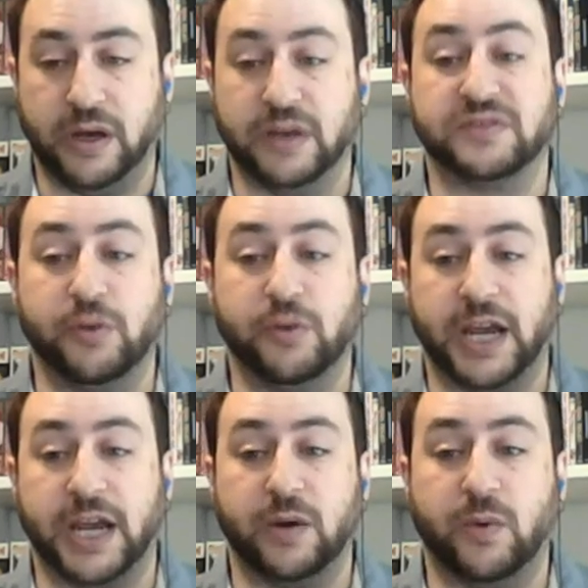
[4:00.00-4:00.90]

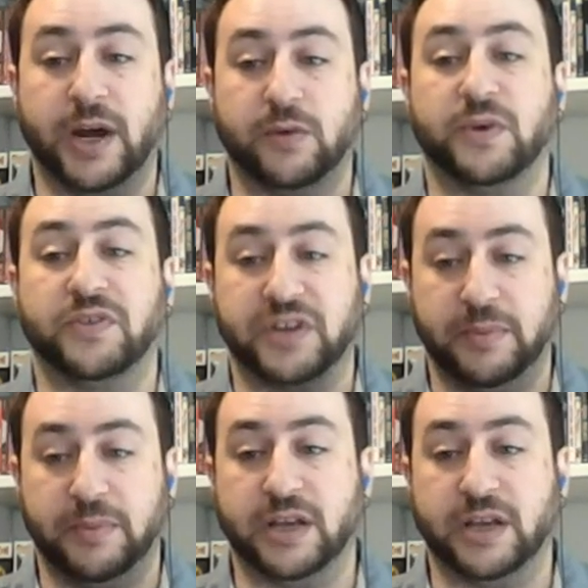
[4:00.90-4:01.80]
assuming anyway, there wasn't
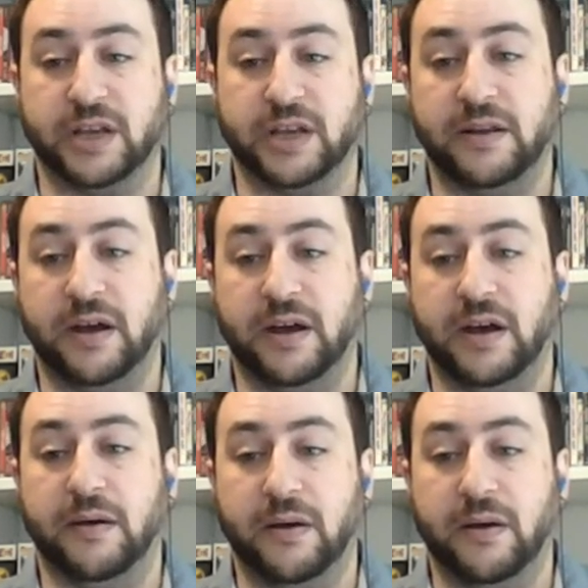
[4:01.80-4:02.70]
going to be a lot
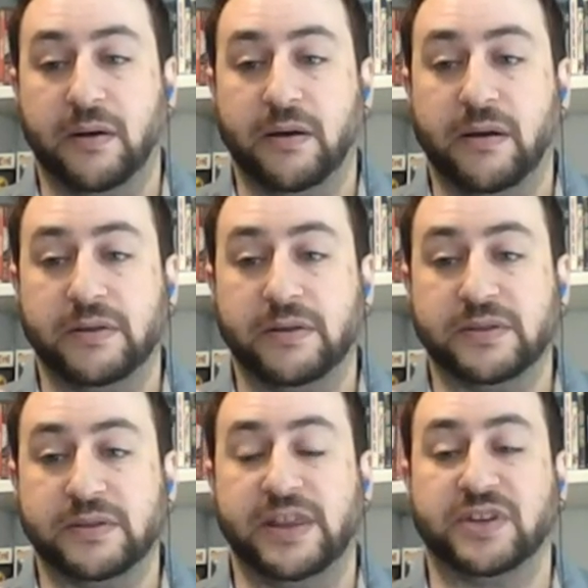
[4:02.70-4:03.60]

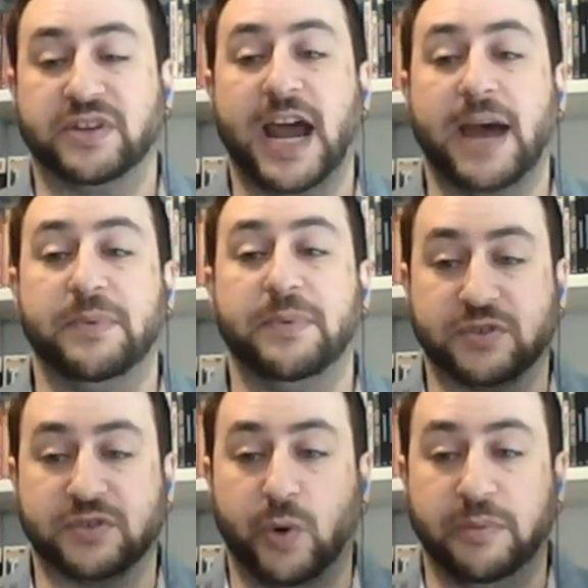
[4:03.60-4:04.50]
that was going to happen, that
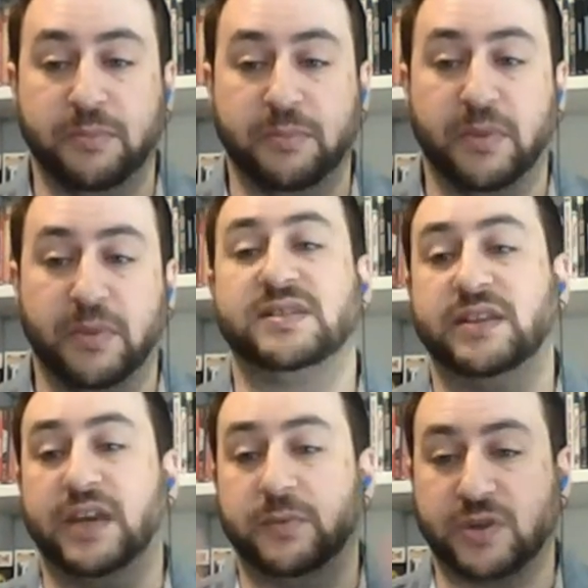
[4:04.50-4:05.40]
was going to be
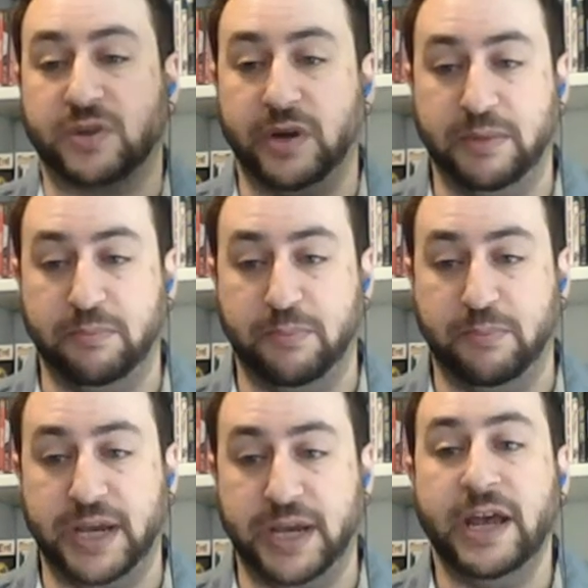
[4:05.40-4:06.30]
must-see, that was going to be
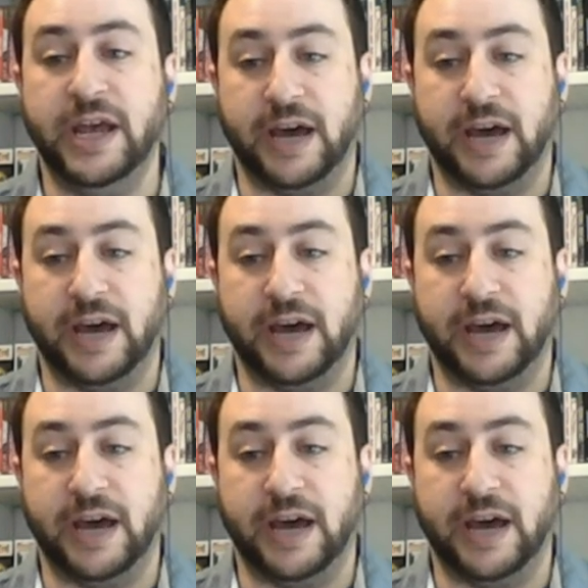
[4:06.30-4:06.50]
big.